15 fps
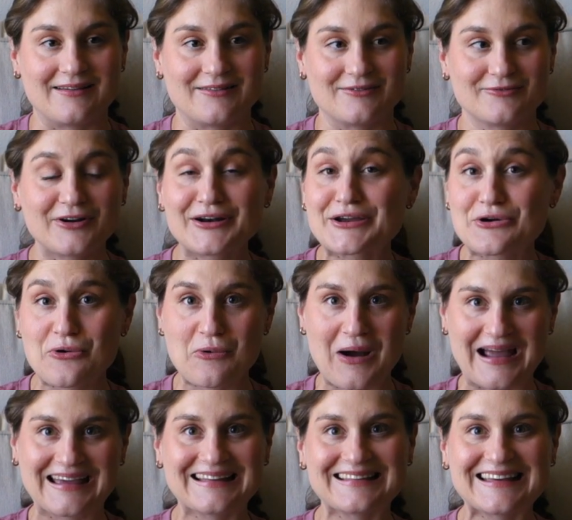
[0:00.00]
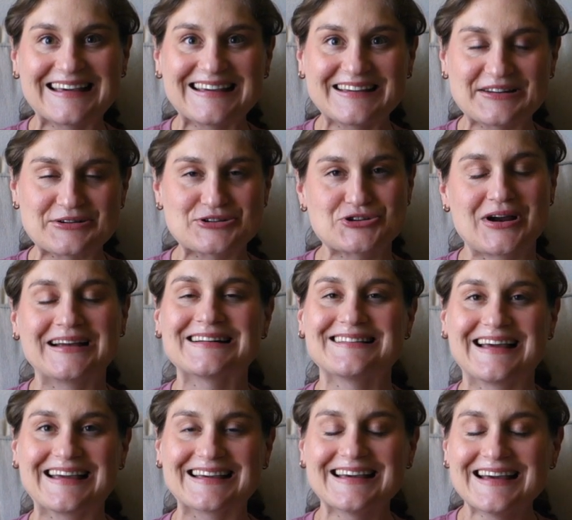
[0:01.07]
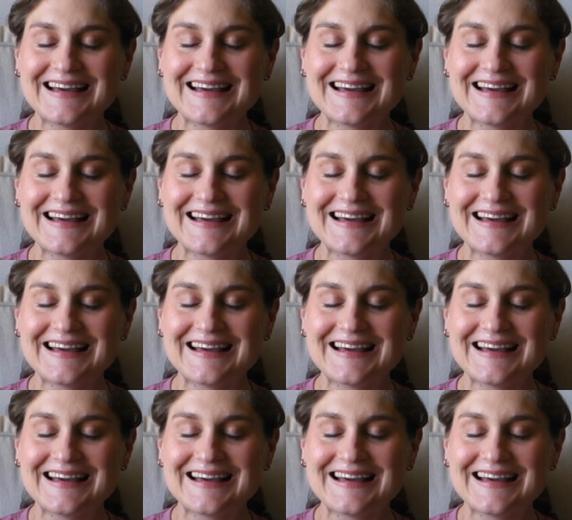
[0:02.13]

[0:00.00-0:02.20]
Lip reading: very quietly, trying to like